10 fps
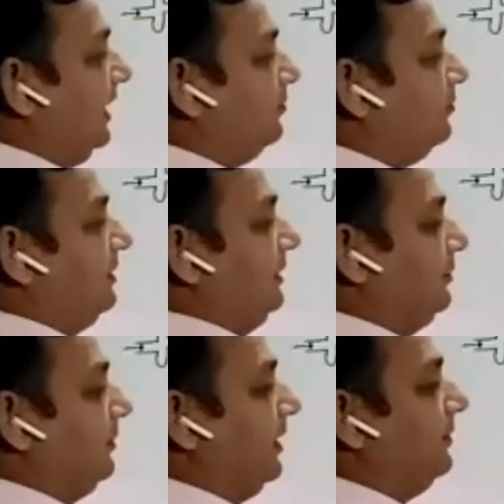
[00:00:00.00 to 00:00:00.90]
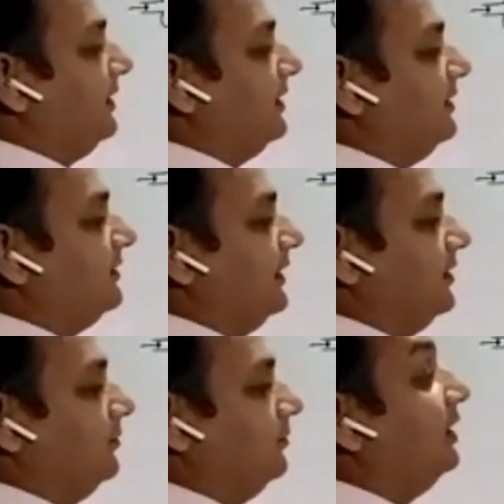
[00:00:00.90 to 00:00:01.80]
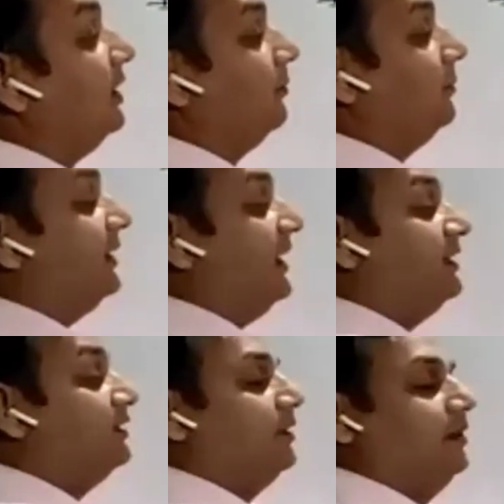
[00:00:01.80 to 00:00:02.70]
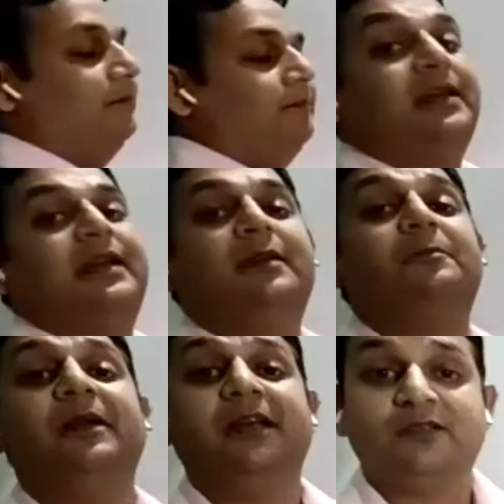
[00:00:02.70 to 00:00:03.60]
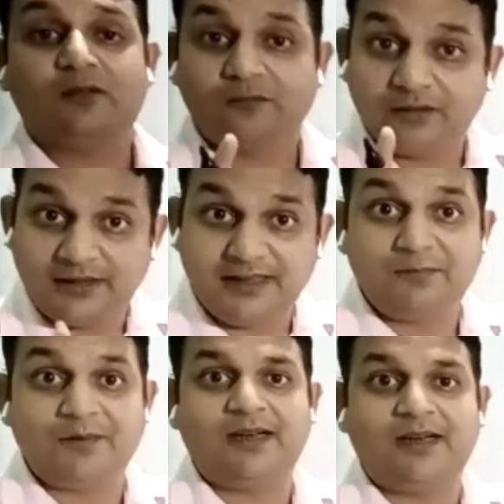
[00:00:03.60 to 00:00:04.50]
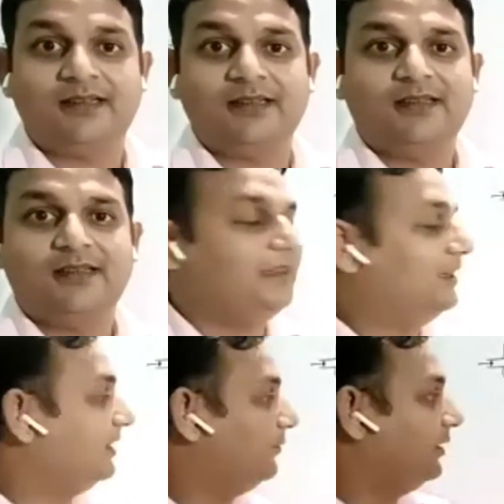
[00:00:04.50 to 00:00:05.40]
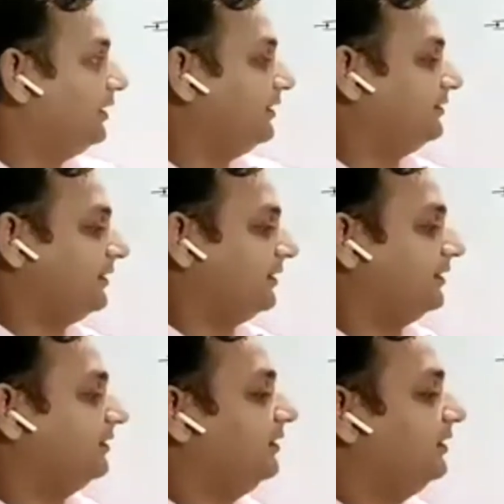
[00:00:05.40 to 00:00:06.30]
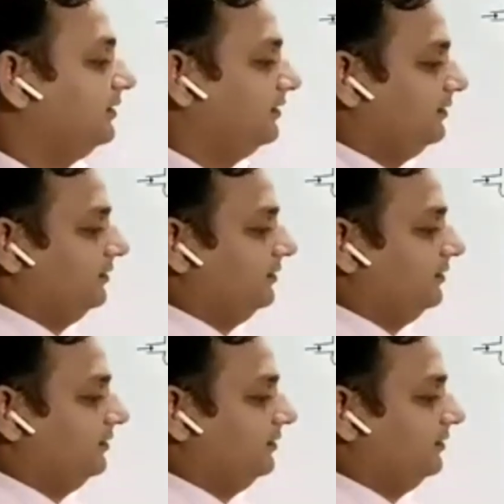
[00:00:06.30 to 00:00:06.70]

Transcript: The same experimental setup, but in place of green plant, take a wooden stick.